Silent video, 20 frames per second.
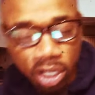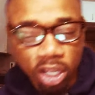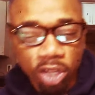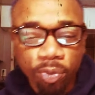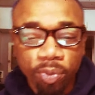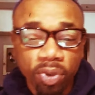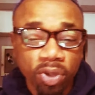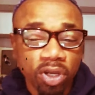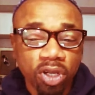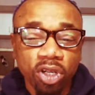it
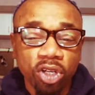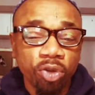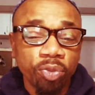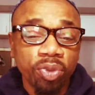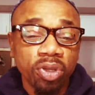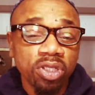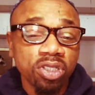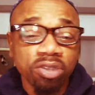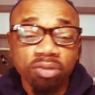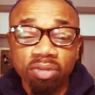could could have
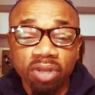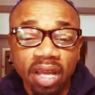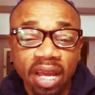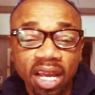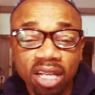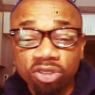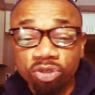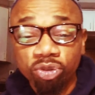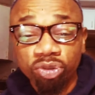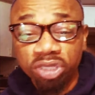been some
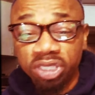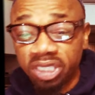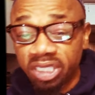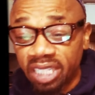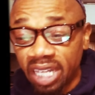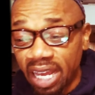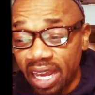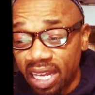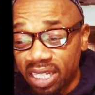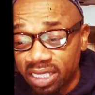natural
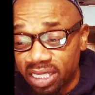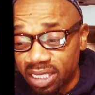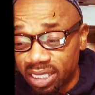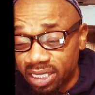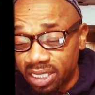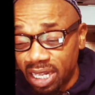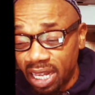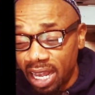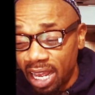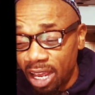
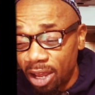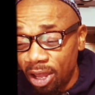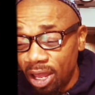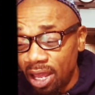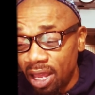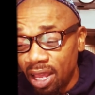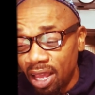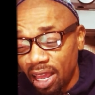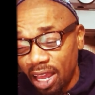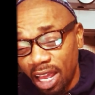disasters that ha-
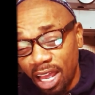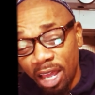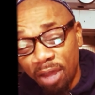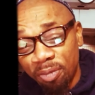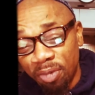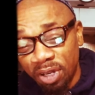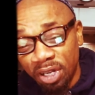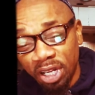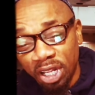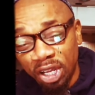
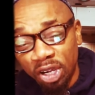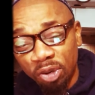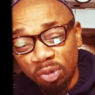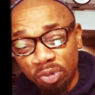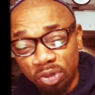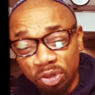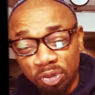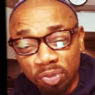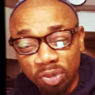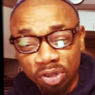happened to
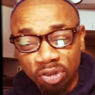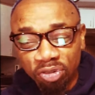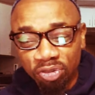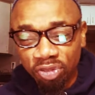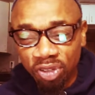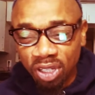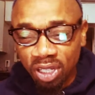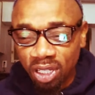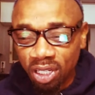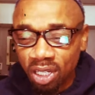help them
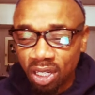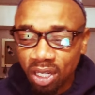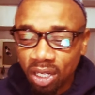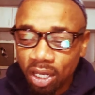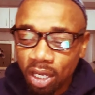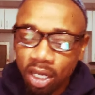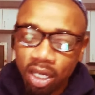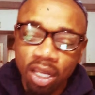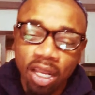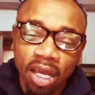defeat,
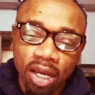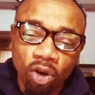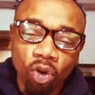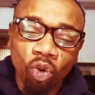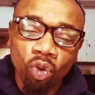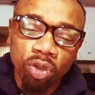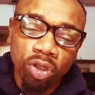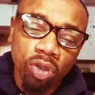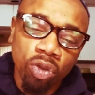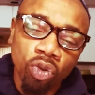and like
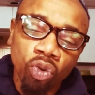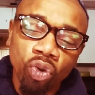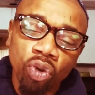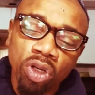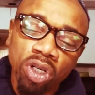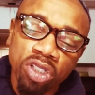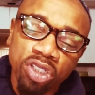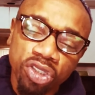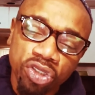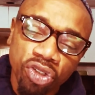oh the
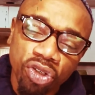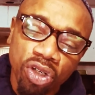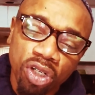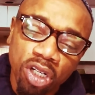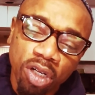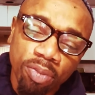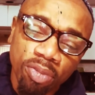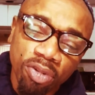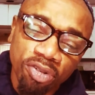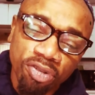Lord
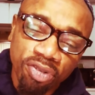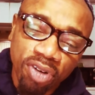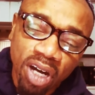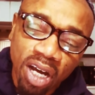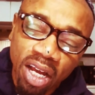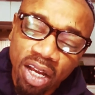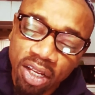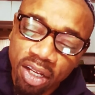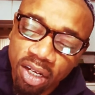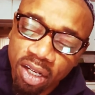stirred up a
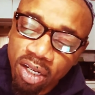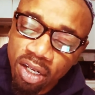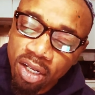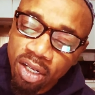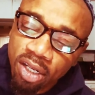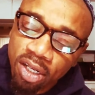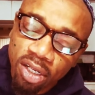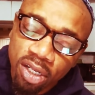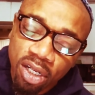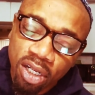fire
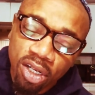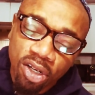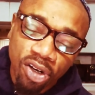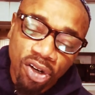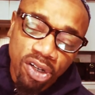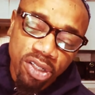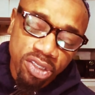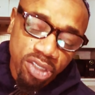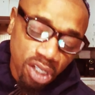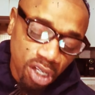to
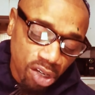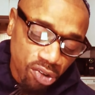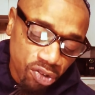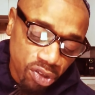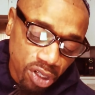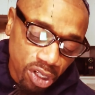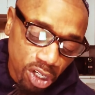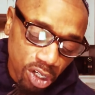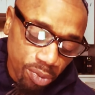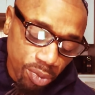cause the uh,
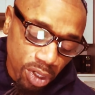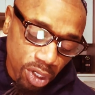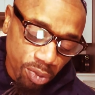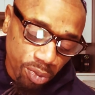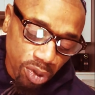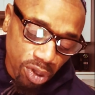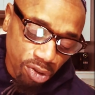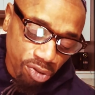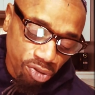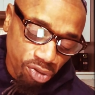the enemy to
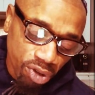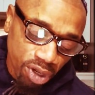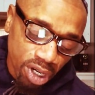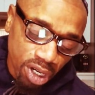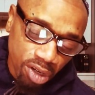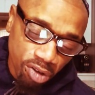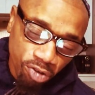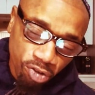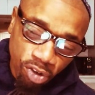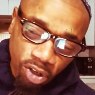be
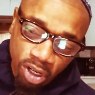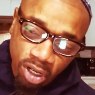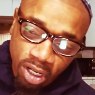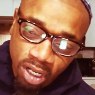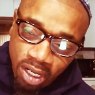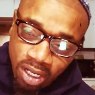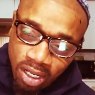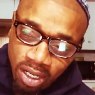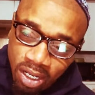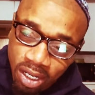afraid and run,
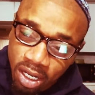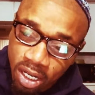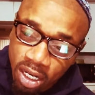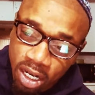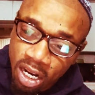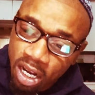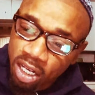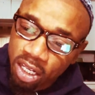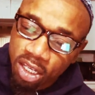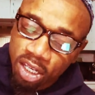
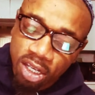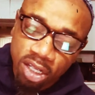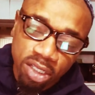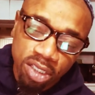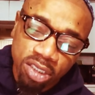and I can't